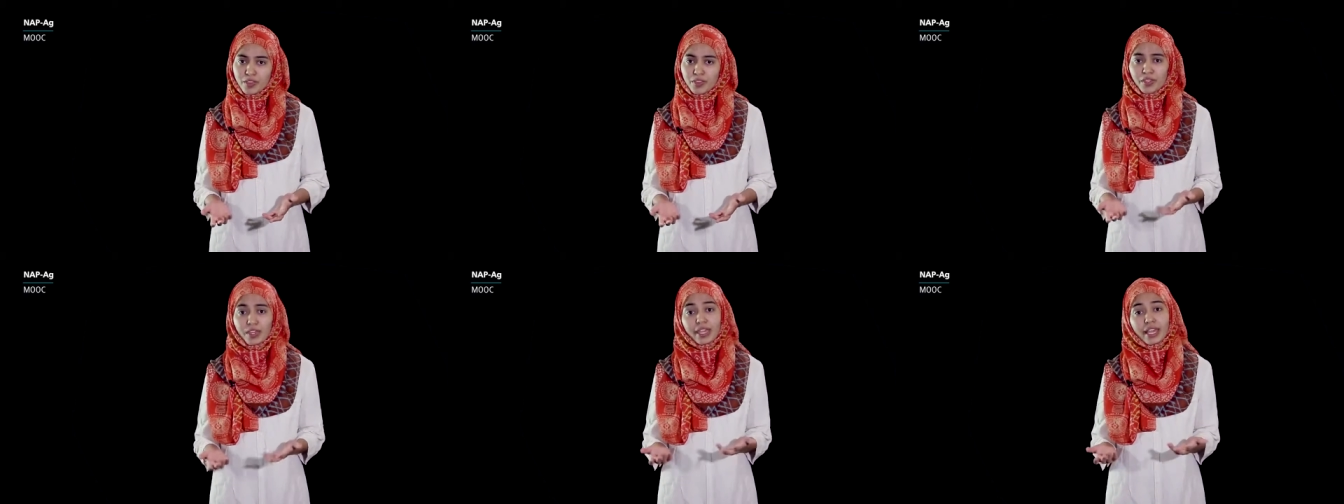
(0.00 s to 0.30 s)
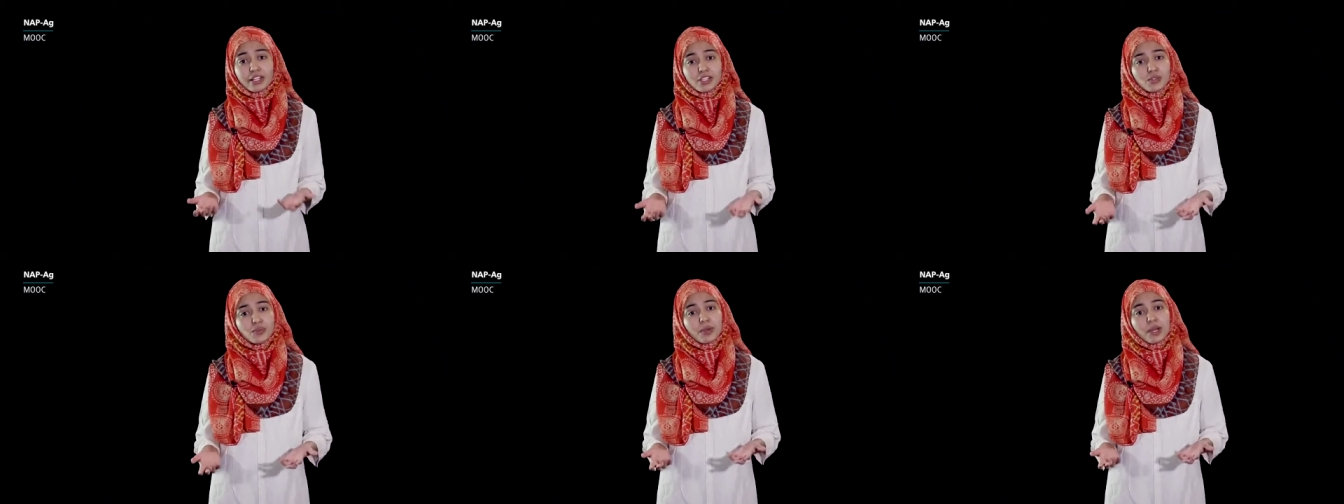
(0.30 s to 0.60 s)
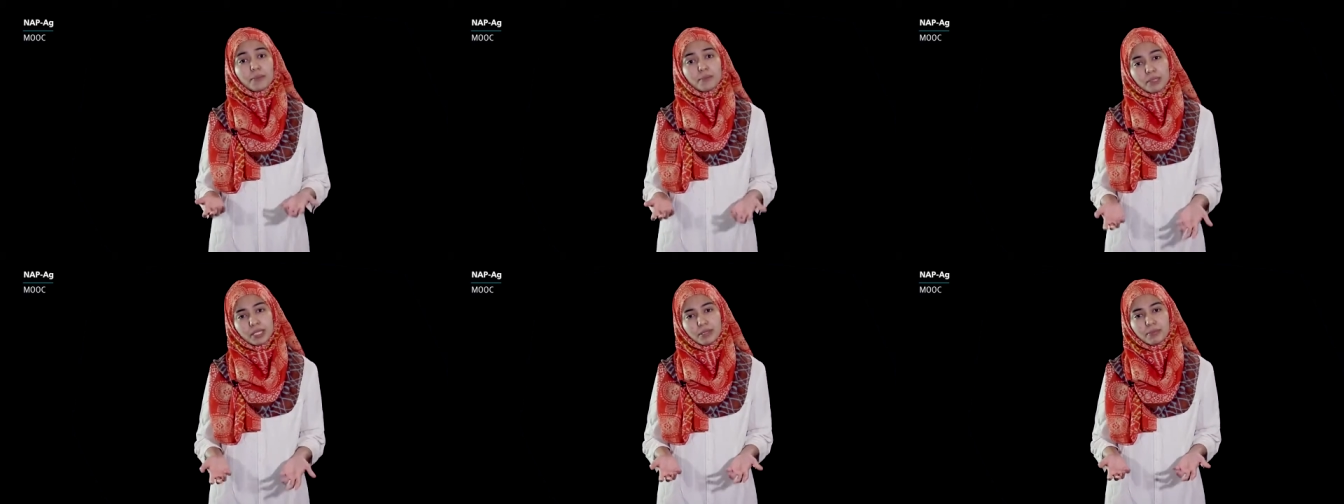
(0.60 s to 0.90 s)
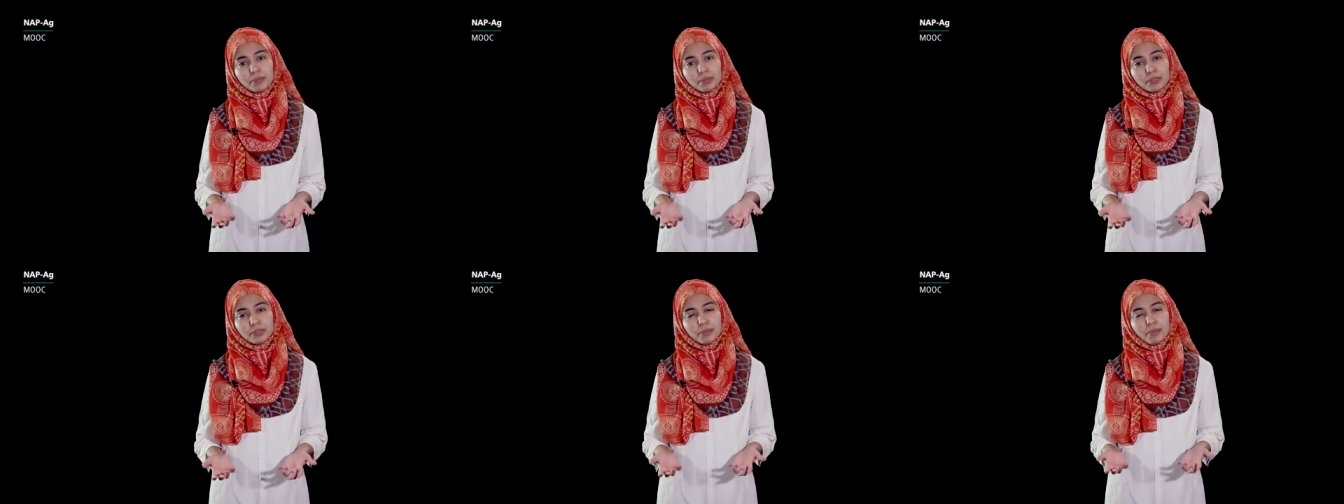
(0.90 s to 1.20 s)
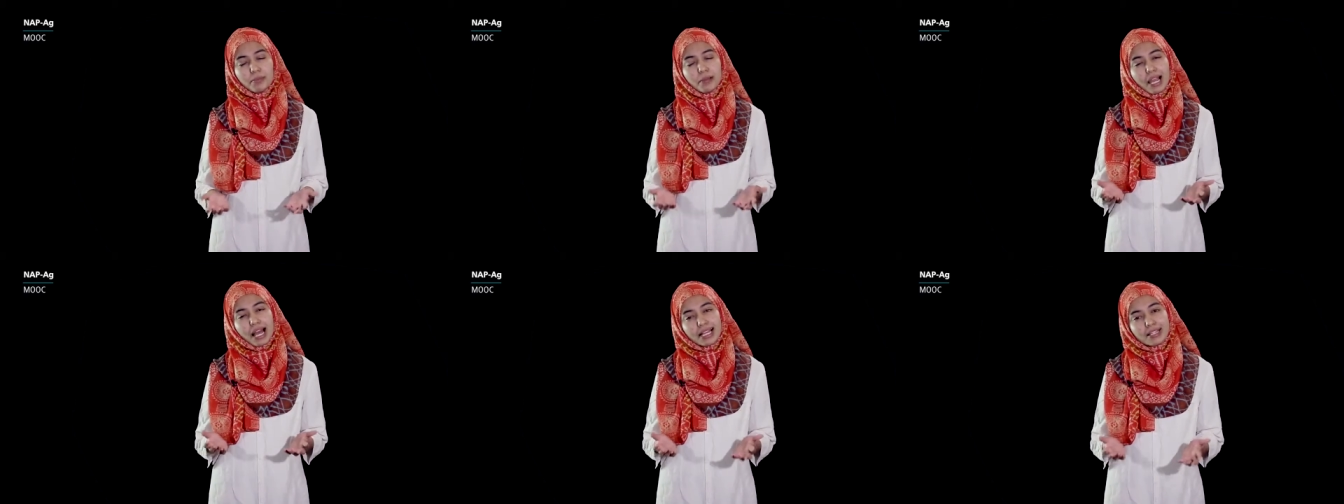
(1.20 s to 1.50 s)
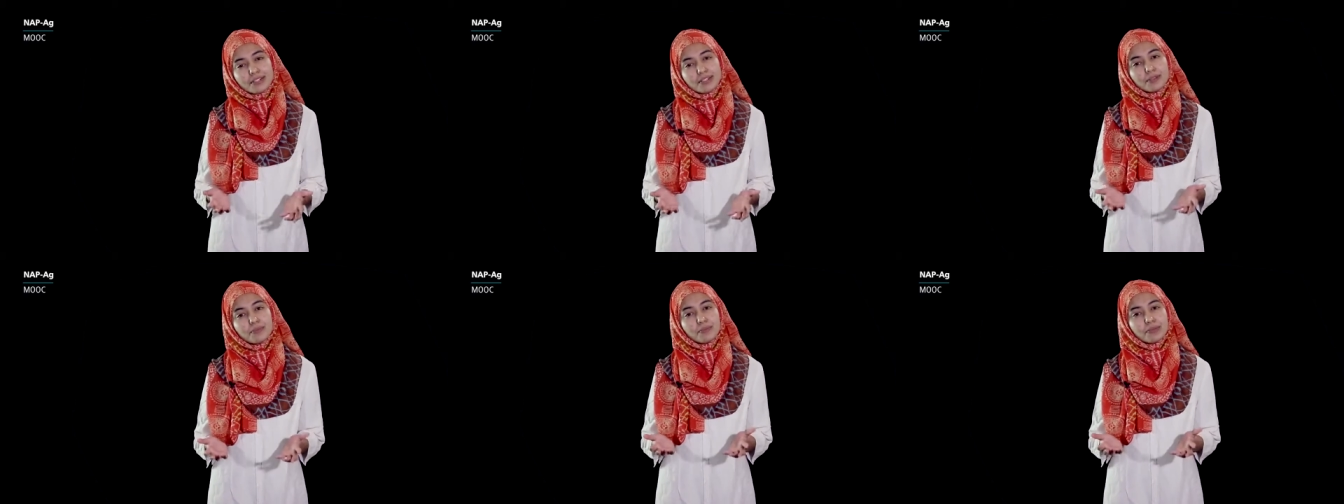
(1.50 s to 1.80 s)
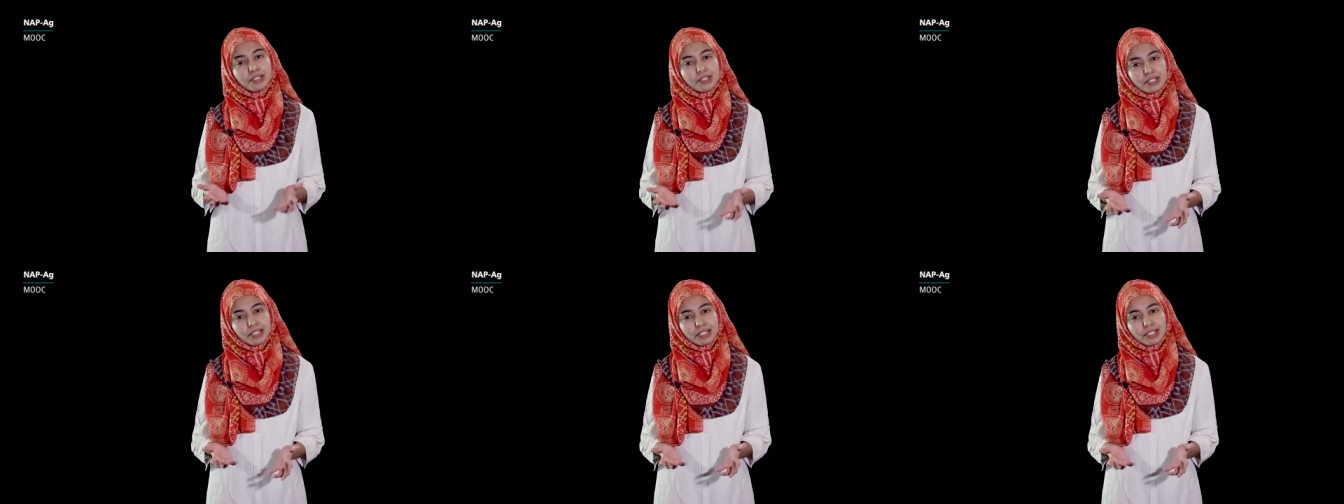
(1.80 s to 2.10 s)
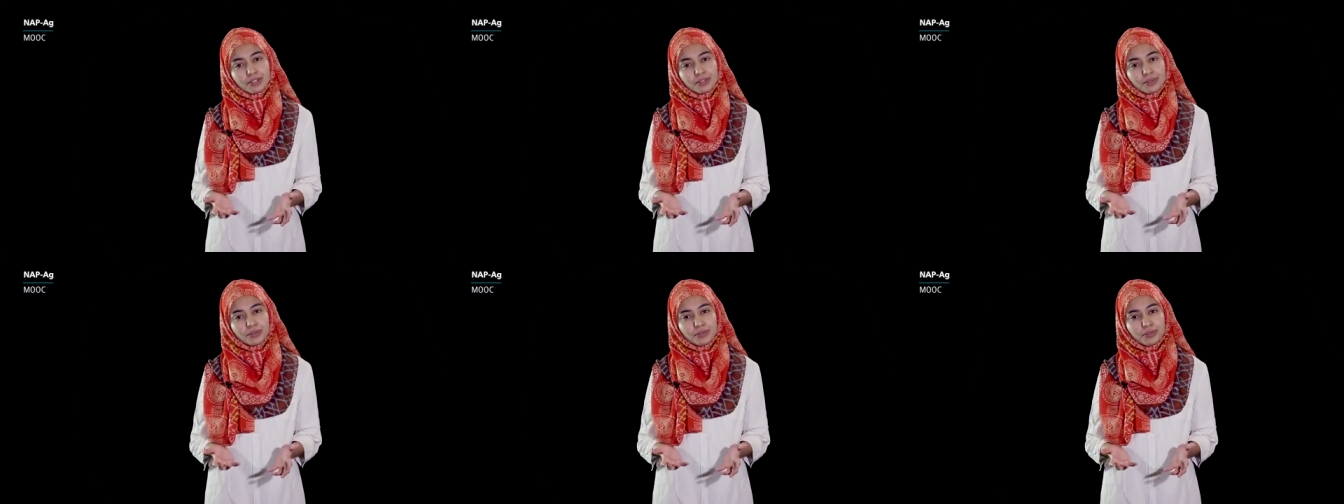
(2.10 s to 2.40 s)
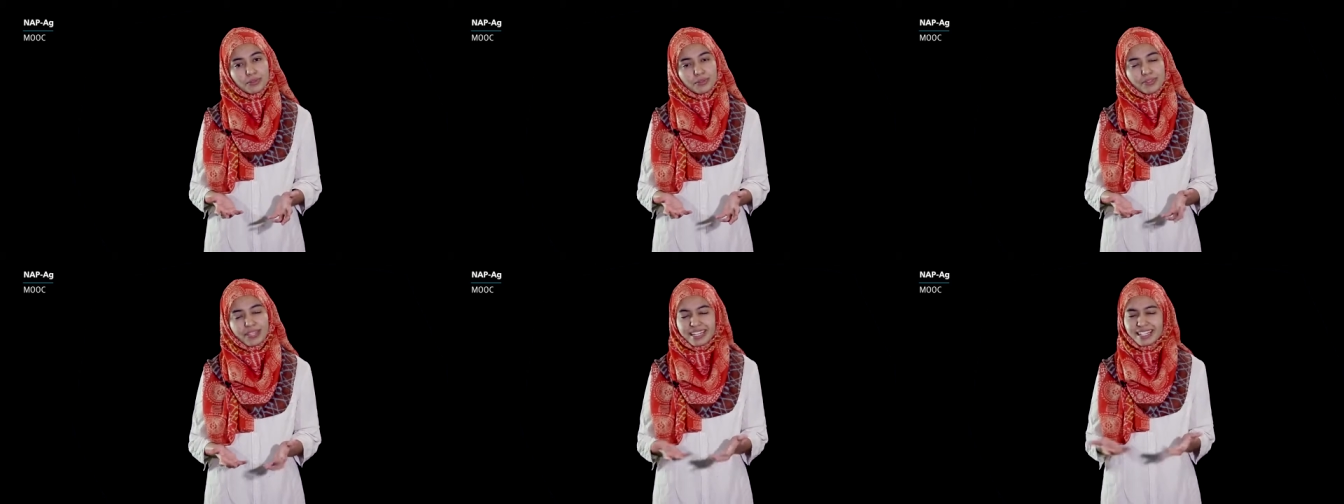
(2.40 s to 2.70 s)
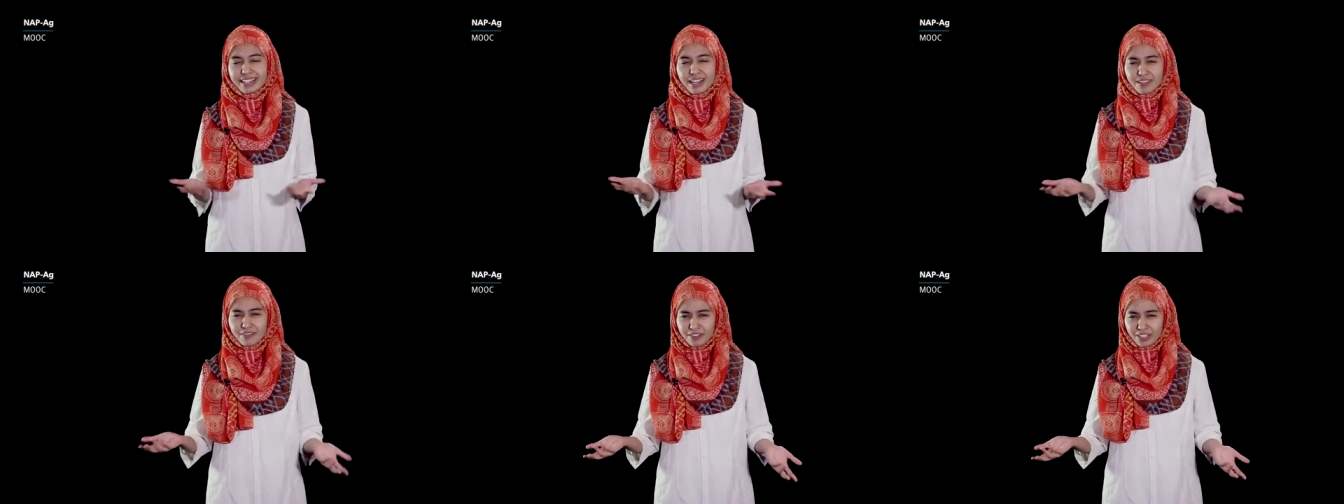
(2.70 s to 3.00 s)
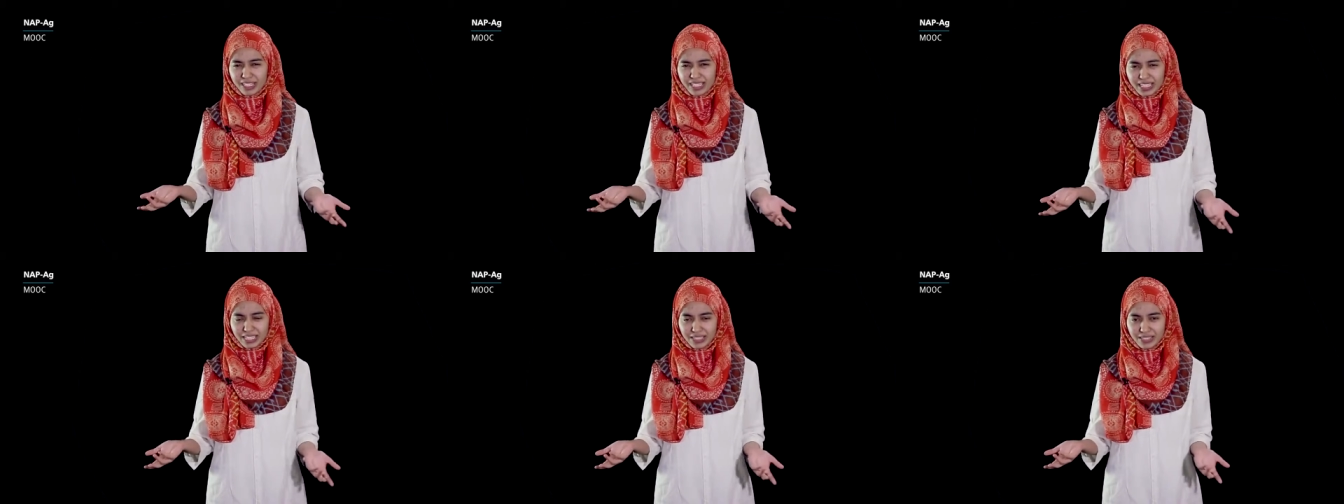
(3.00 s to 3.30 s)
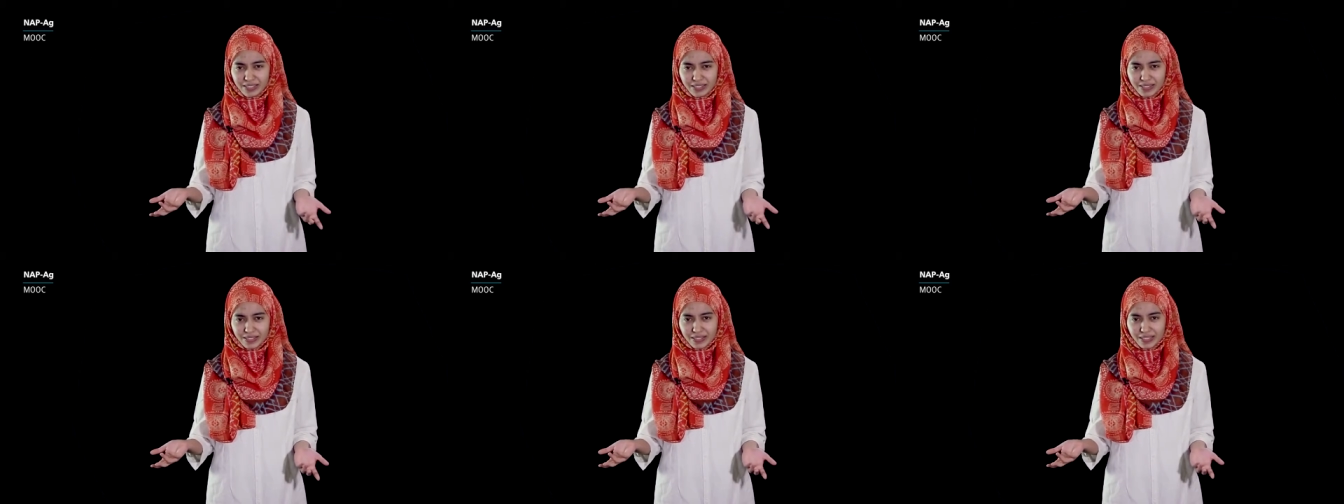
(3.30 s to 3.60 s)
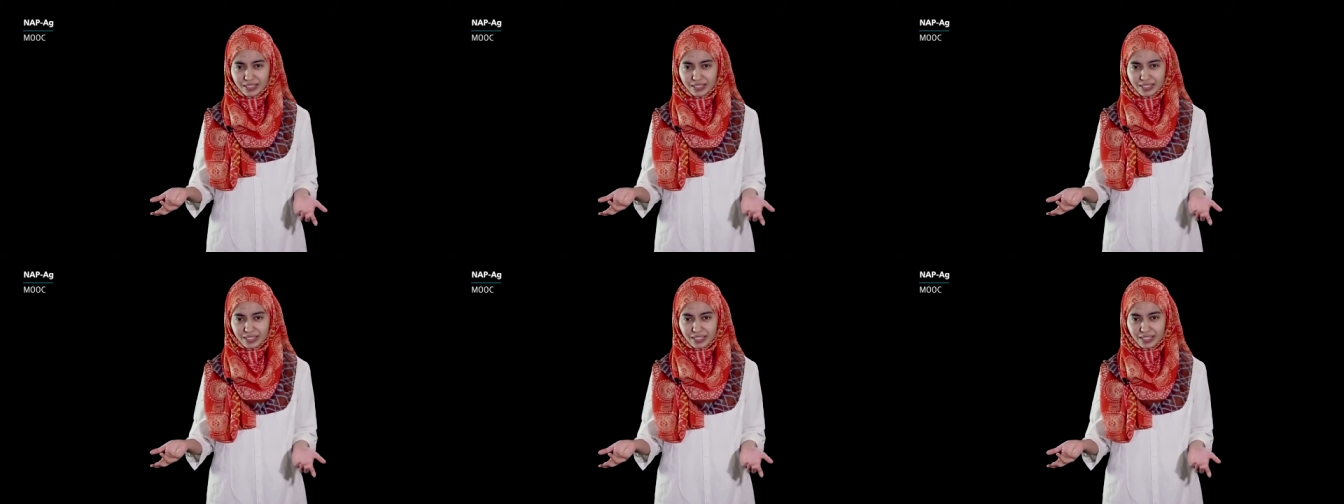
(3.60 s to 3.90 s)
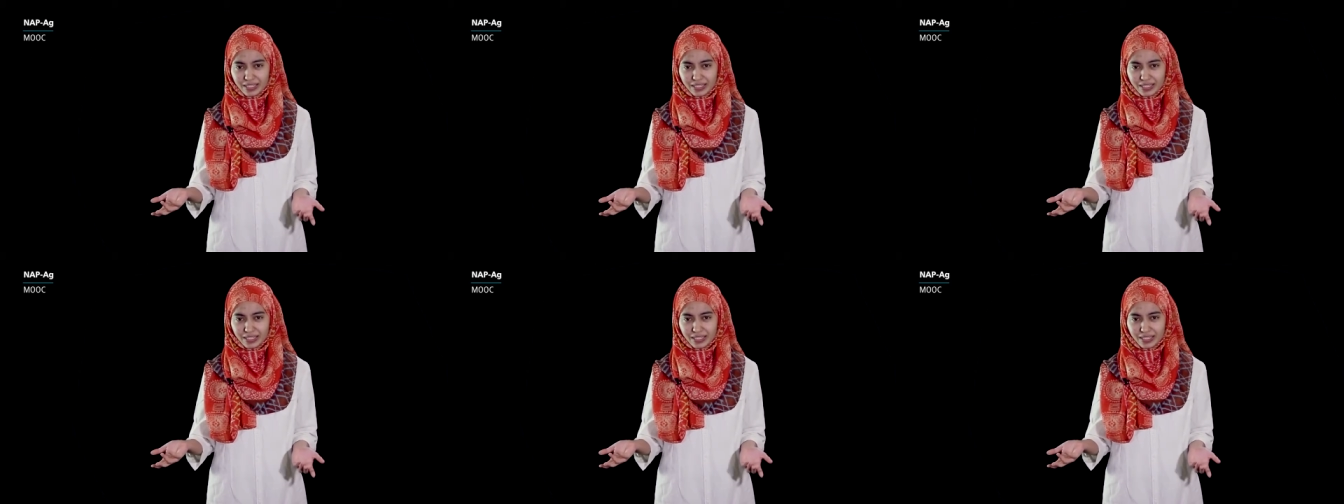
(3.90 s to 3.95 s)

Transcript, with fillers: the Quechua people plant a potato that never yields?